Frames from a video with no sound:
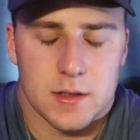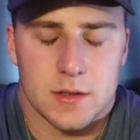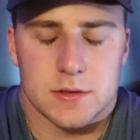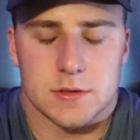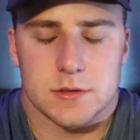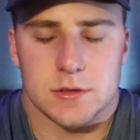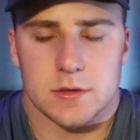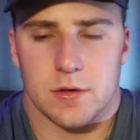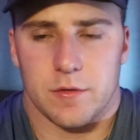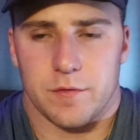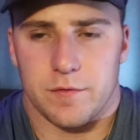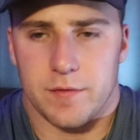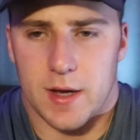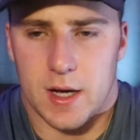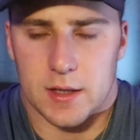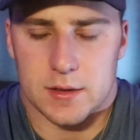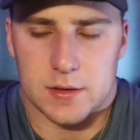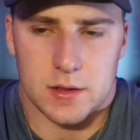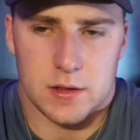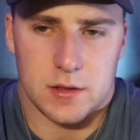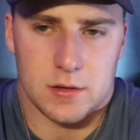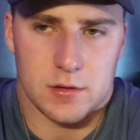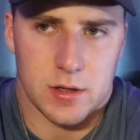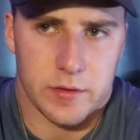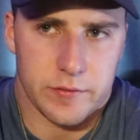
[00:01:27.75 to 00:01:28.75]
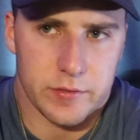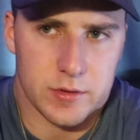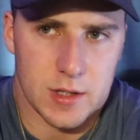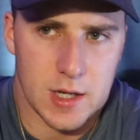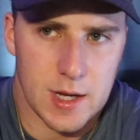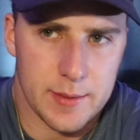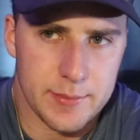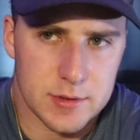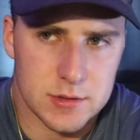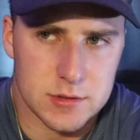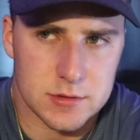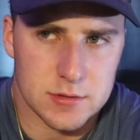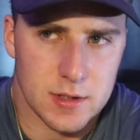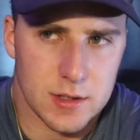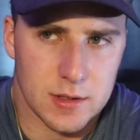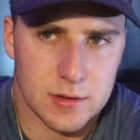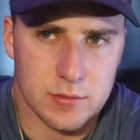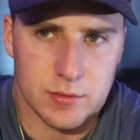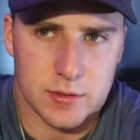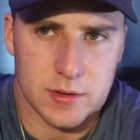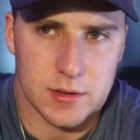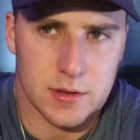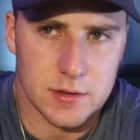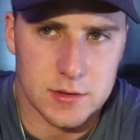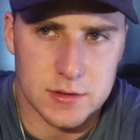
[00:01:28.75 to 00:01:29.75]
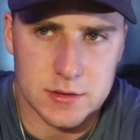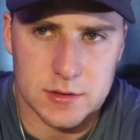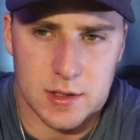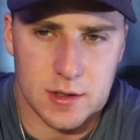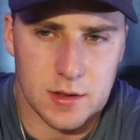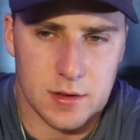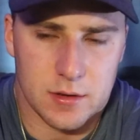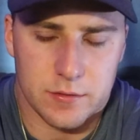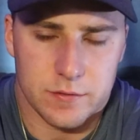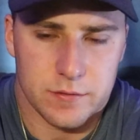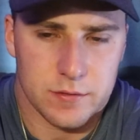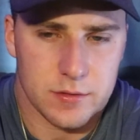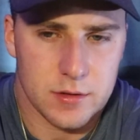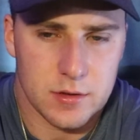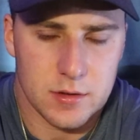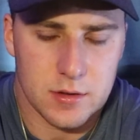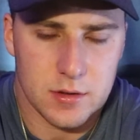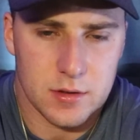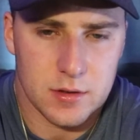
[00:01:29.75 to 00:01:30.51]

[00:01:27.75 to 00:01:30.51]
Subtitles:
So the fact that you have a type of strength within yourself